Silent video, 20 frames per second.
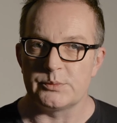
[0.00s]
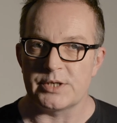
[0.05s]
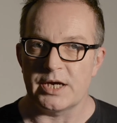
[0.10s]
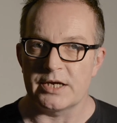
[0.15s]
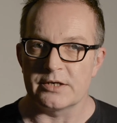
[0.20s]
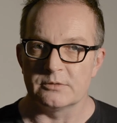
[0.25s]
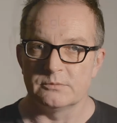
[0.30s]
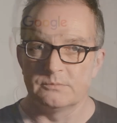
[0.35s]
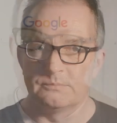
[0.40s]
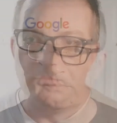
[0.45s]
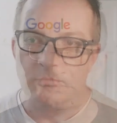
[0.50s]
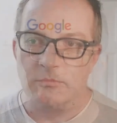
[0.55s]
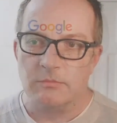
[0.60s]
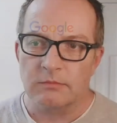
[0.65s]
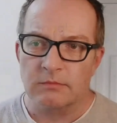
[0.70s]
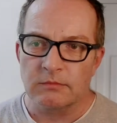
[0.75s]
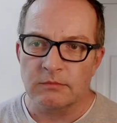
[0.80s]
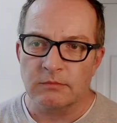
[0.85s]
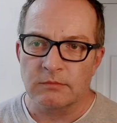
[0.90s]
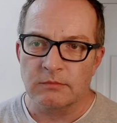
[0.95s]
channel.
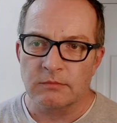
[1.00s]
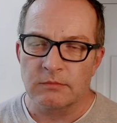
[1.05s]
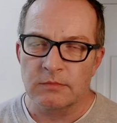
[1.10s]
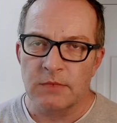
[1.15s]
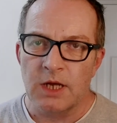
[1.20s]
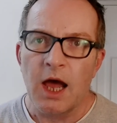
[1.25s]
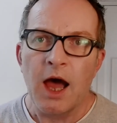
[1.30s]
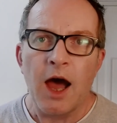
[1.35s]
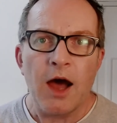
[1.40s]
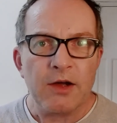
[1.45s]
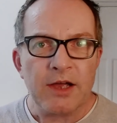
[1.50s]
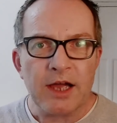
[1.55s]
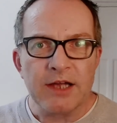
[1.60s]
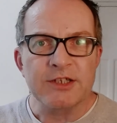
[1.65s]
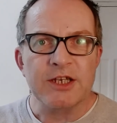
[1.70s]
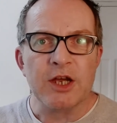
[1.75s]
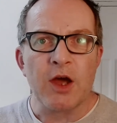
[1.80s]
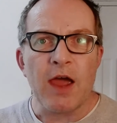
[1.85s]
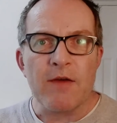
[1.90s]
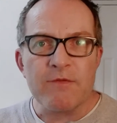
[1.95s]
Okay,
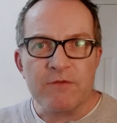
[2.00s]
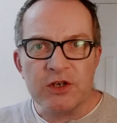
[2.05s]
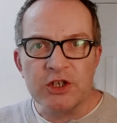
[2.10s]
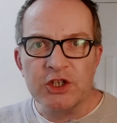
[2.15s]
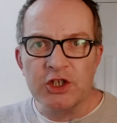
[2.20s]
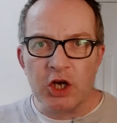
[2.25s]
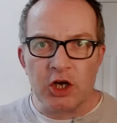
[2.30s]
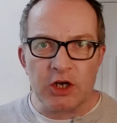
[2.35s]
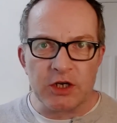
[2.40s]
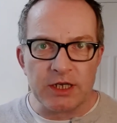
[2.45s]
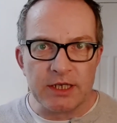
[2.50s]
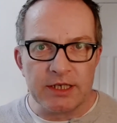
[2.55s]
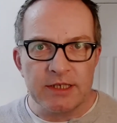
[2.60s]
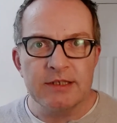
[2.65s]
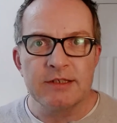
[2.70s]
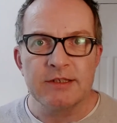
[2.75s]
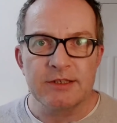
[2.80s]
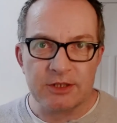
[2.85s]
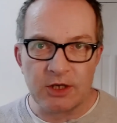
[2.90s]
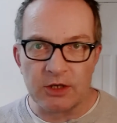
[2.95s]
so every journey
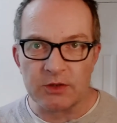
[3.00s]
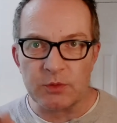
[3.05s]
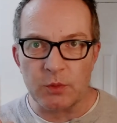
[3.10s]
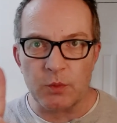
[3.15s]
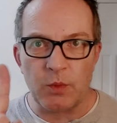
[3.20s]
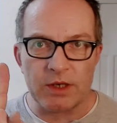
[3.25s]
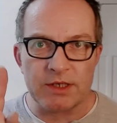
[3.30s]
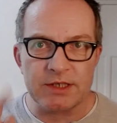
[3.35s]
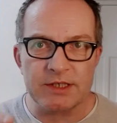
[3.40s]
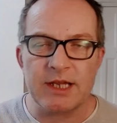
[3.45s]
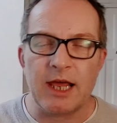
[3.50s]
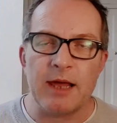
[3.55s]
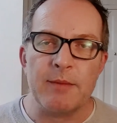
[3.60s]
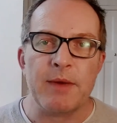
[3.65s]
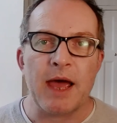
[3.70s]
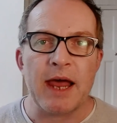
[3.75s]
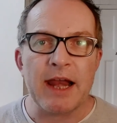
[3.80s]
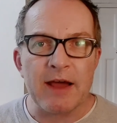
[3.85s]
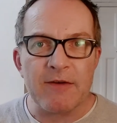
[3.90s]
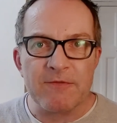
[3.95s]
starts with one step,
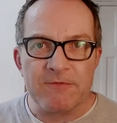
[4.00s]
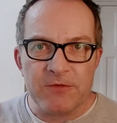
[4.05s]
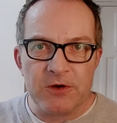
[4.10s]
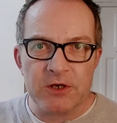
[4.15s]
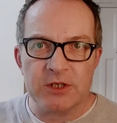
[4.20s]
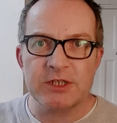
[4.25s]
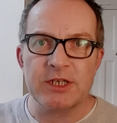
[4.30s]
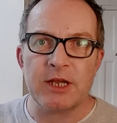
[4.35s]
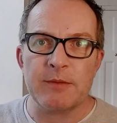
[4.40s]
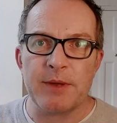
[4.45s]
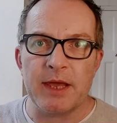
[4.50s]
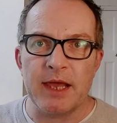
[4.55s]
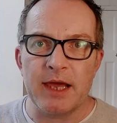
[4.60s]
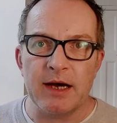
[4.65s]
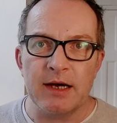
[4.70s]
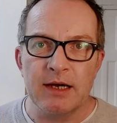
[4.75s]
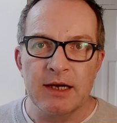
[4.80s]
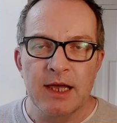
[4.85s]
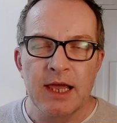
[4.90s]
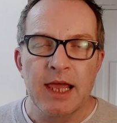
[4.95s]
and our first step
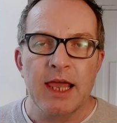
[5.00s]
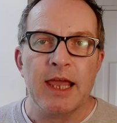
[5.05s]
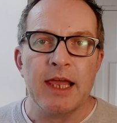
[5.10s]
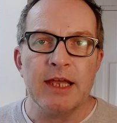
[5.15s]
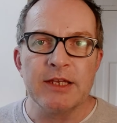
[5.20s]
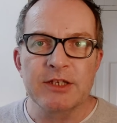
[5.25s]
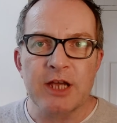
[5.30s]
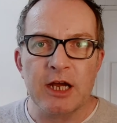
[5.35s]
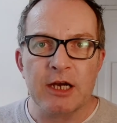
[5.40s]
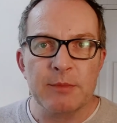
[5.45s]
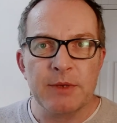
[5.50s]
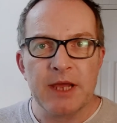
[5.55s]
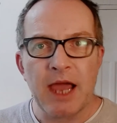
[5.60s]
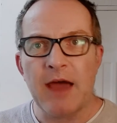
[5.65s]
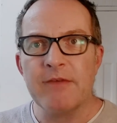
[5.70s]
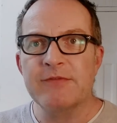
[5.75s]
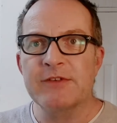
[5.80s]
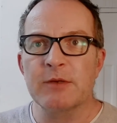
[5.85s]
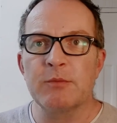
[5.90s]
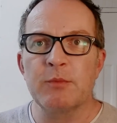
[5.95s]
here is going to be
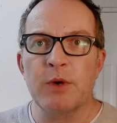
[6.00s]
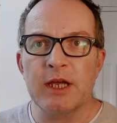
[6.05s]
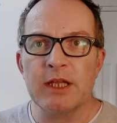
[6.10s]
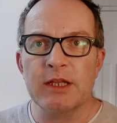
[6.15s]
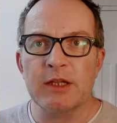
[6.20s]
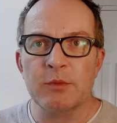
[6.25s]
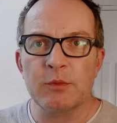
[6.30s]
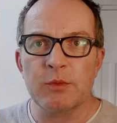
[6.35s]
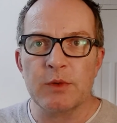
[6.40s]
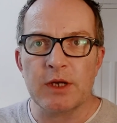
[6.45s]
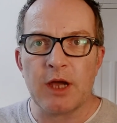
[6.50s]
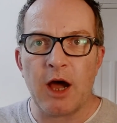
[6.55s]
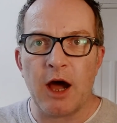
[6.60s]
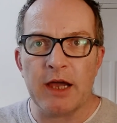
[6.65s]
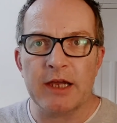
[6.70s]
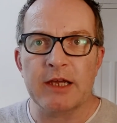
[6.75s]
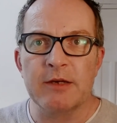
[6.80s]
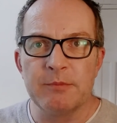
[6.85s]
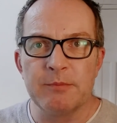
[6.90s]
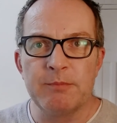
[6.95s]
have somewhere that I
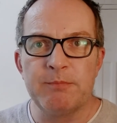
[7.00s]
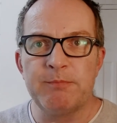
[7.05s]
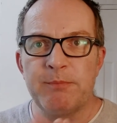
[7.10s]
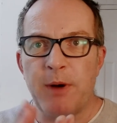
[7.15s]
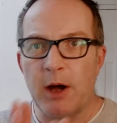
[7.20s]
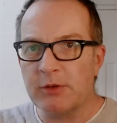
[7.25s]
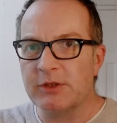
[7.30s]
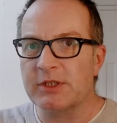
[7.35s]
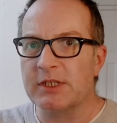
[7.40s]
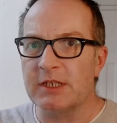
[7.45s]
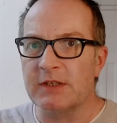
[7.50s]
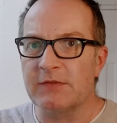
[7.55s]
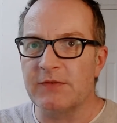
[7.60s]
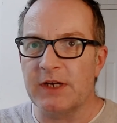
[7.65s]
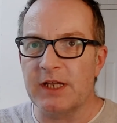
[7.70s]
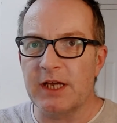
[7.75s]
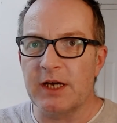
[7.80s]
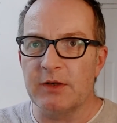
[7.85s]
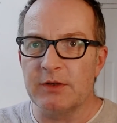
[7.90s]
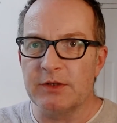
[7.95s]
can post these
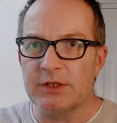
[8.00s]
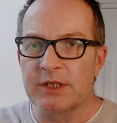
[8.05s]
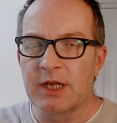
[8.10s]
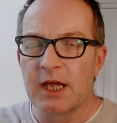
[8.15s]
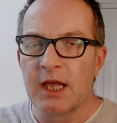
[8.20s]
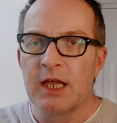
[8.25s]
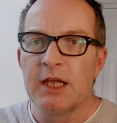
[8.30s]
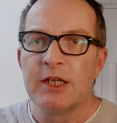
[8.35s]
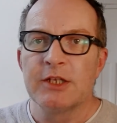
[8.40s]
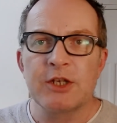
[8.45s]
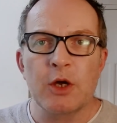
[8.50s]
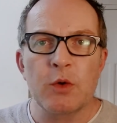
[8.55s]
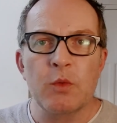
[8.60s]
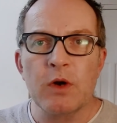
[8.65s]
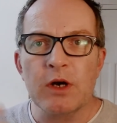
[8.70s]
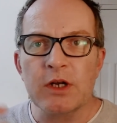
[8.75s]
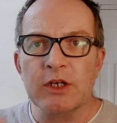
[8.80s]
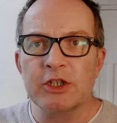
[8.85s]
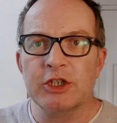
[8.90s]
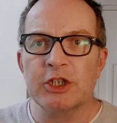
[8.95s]
videos. So
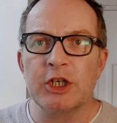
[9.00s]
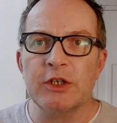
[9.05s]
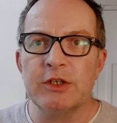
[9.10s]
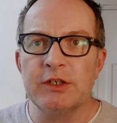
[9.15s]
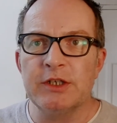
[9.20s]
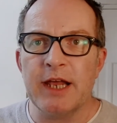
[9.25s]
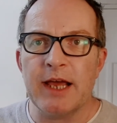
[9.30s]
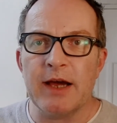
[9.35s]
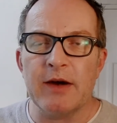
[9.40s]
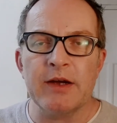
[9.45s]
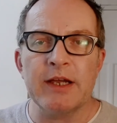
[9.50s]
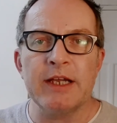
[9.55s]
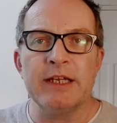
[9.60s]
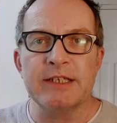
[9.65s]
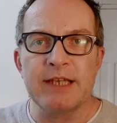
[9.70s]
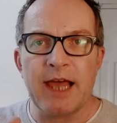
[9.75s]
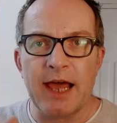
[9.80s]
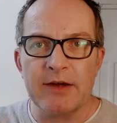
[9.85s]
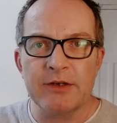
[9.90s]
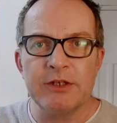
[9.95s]
what I'm going to show you now
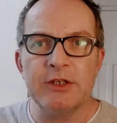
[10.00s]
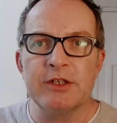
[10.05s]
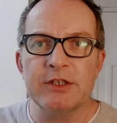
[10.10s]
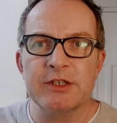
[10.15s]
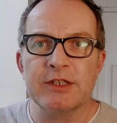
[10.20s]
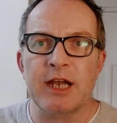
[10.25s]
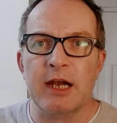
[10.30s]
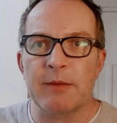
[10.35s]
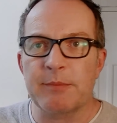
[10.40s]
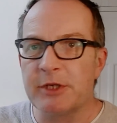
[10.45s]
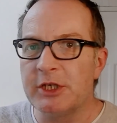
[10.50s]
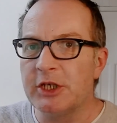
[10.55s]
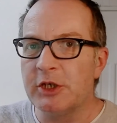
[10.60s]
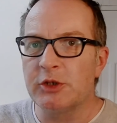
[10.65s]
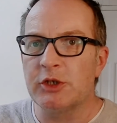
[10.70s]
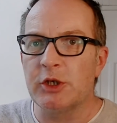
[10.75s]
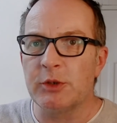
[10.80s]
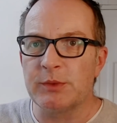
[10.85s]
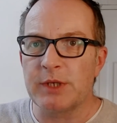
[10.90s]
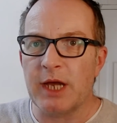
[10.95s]
is how you can set up a
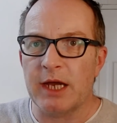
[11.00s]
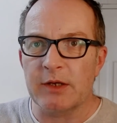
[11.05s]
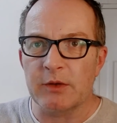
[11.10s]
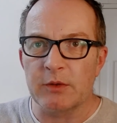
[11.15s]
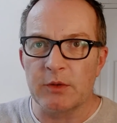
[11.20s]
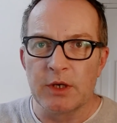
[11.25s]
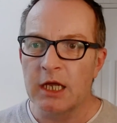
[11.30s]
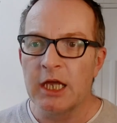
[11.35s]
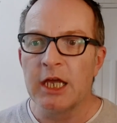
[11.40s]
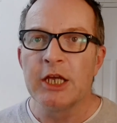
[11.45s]
YouTube channel.